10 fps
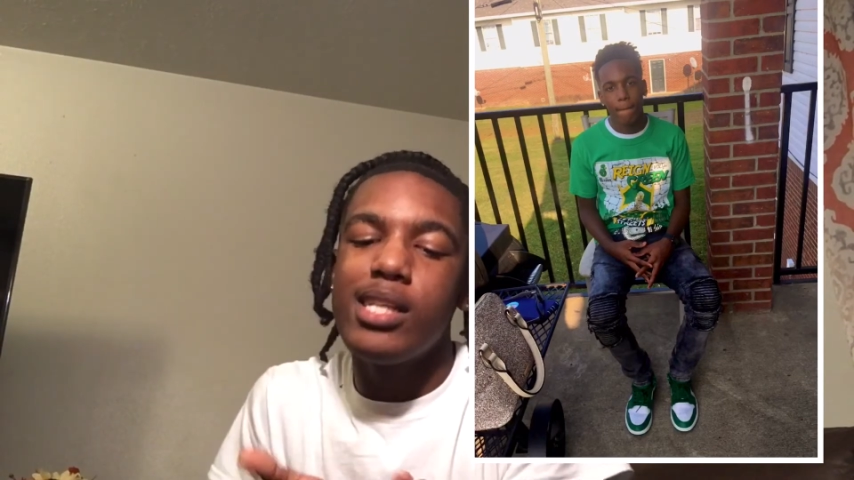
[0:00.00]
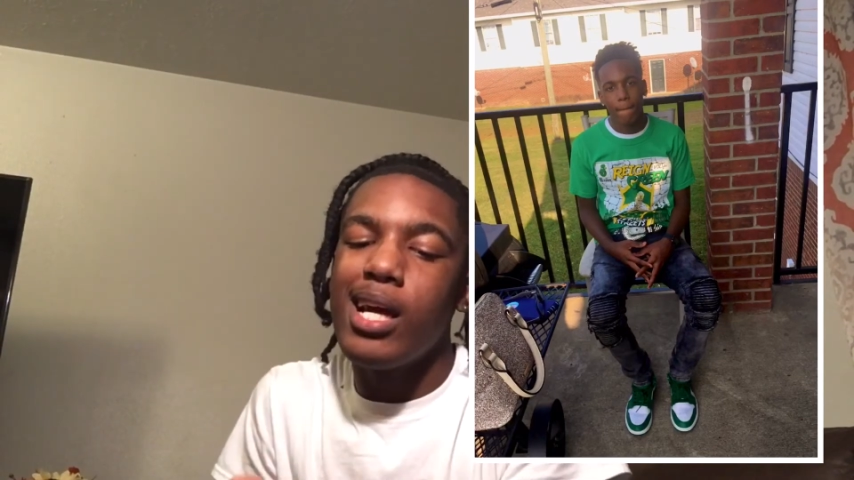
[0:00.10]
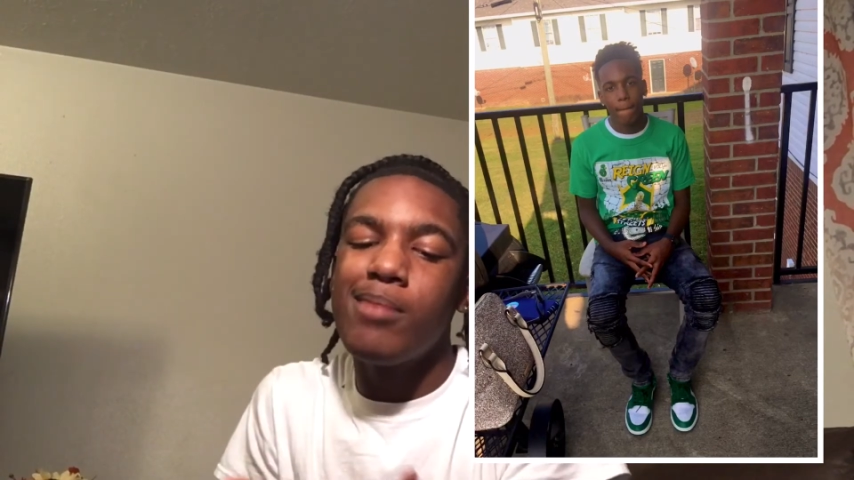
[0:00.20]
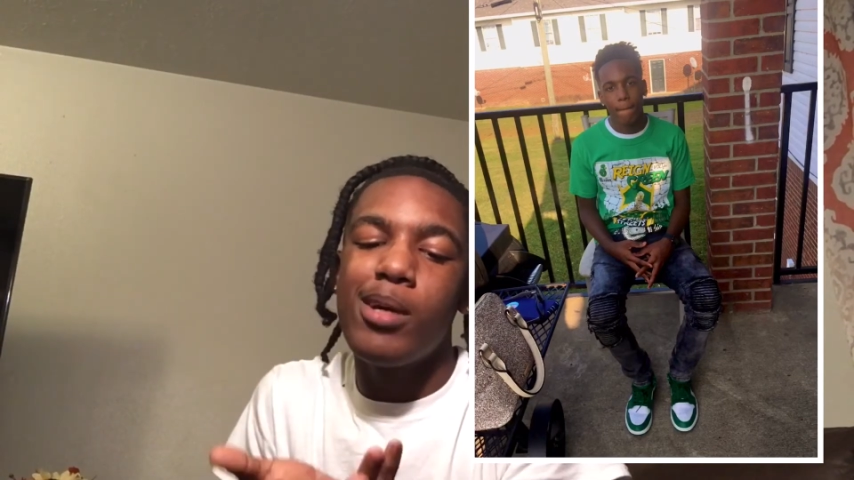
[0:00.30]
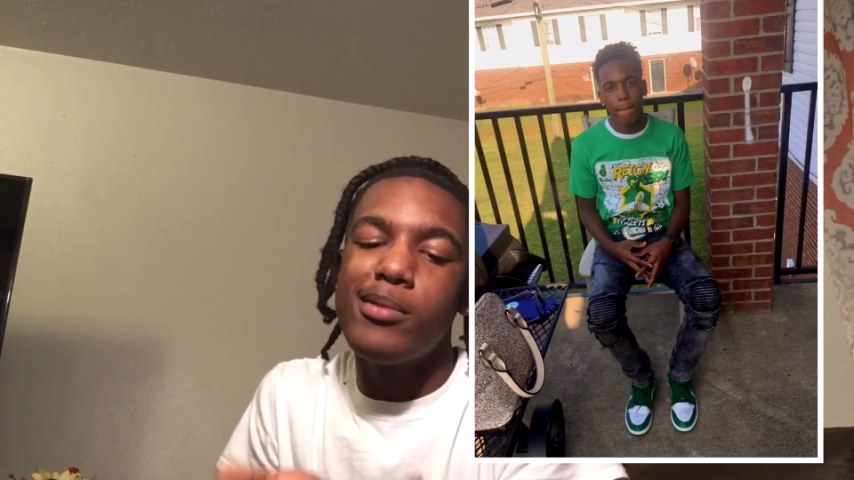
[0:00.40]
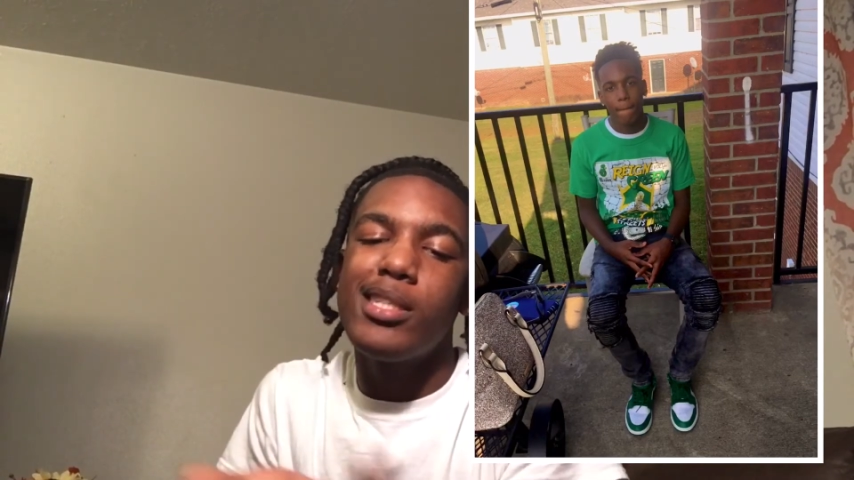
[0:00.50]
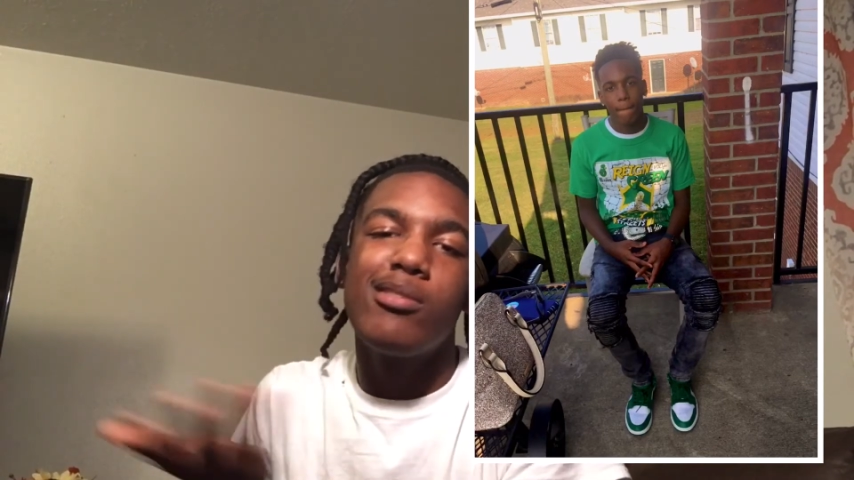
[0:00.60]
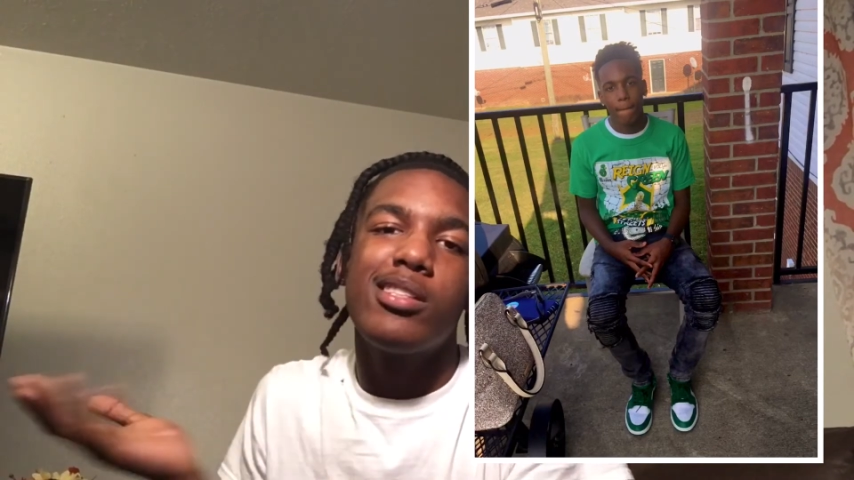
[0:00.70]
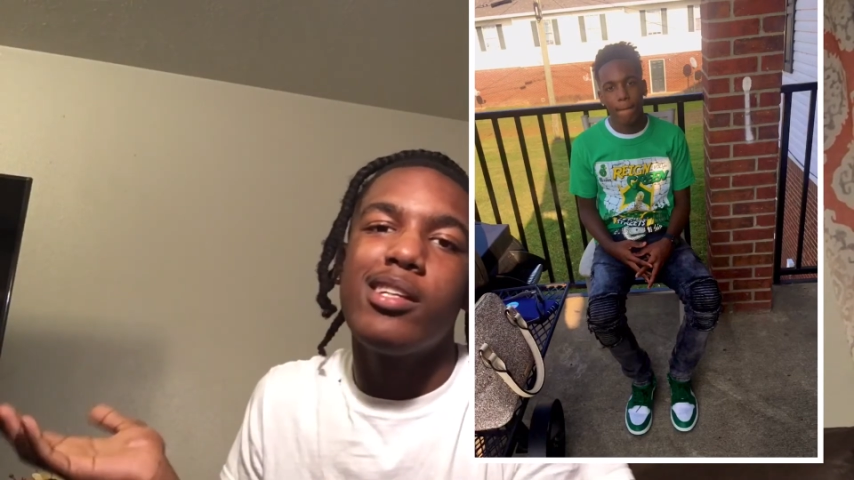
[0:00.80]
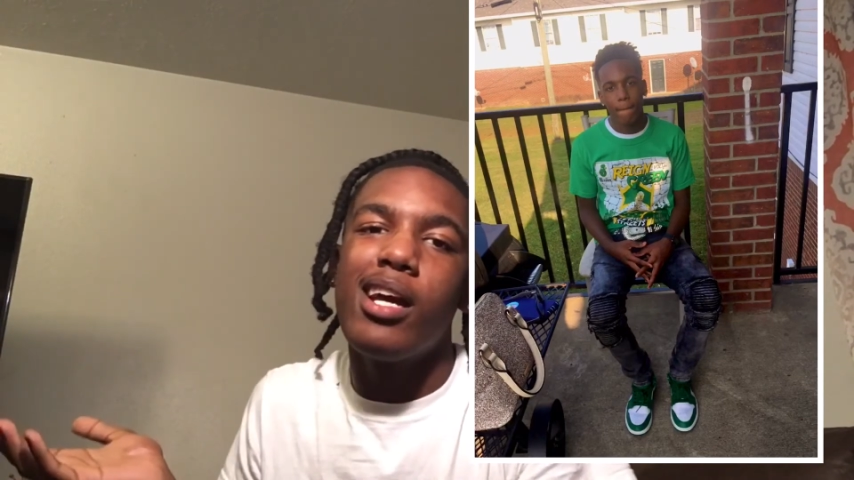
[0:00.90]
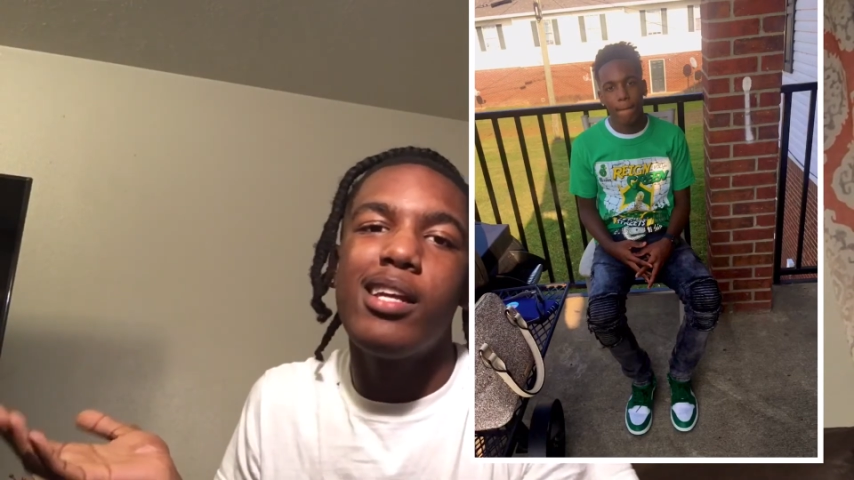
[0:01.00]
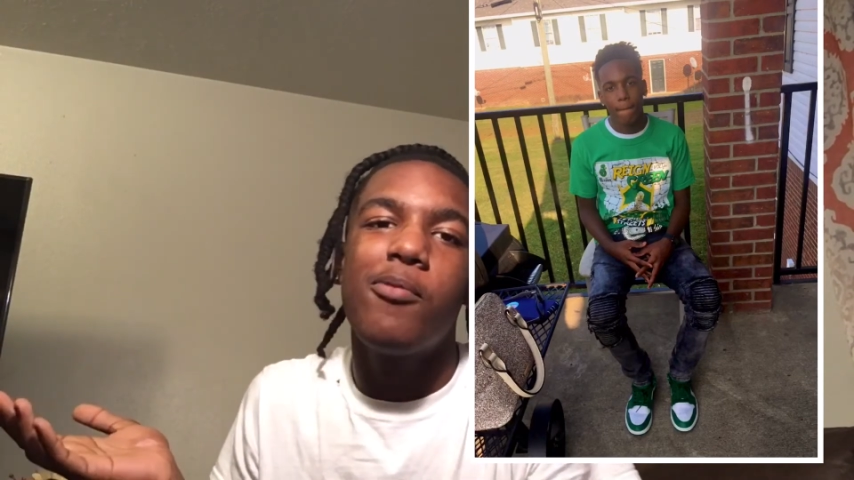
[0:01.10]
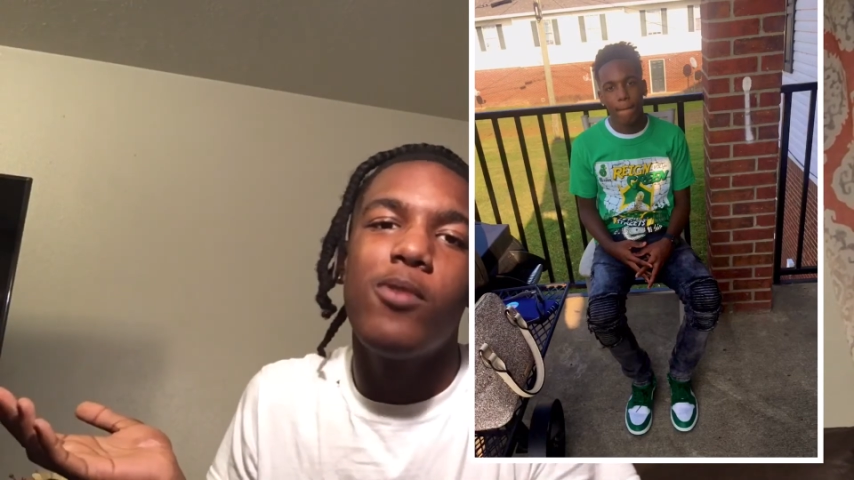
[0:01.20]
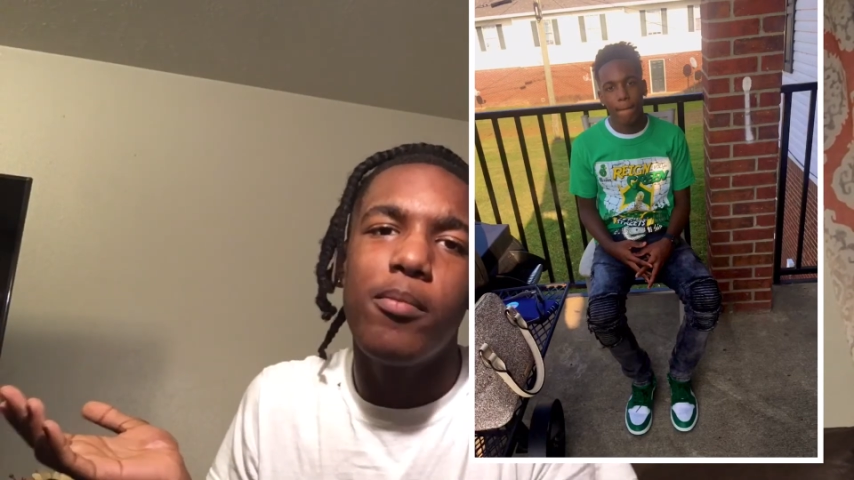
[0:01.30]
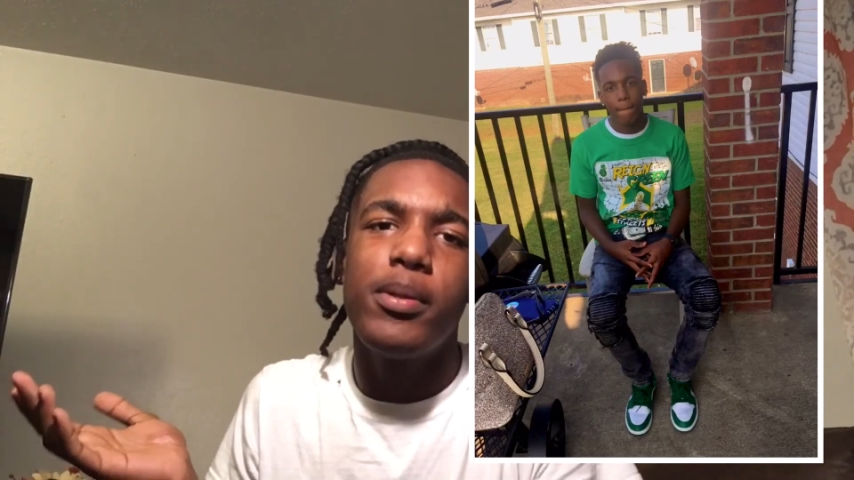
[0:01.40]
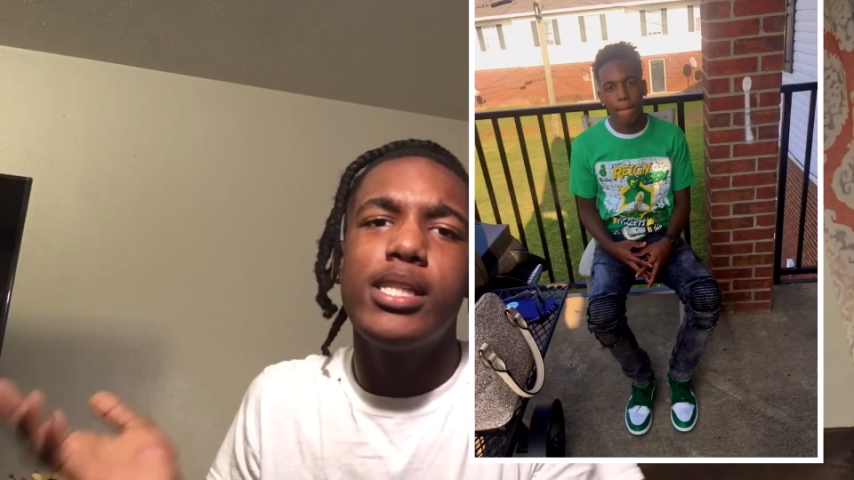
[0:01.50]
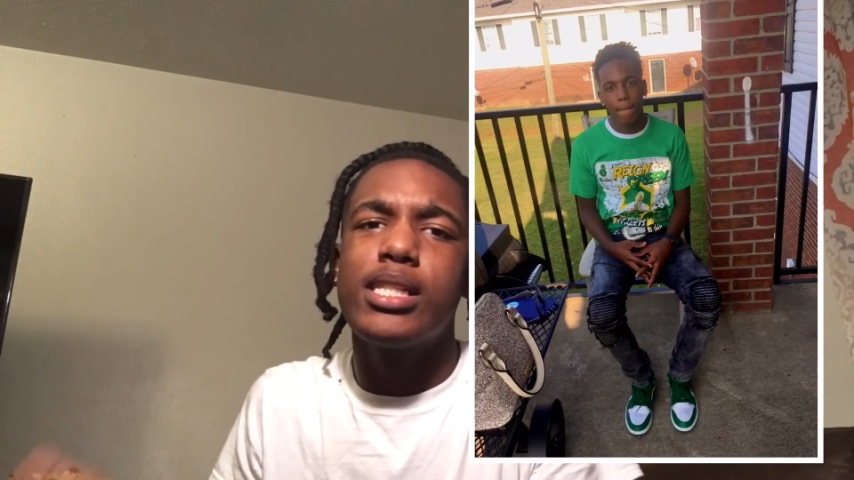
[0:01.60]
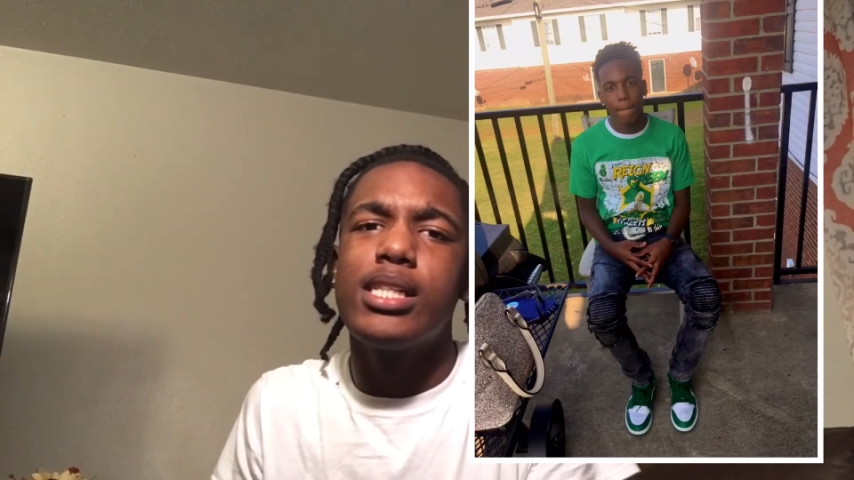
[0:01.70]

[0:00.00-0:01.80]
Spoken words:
I'm just gonna show y'all this one picture, cause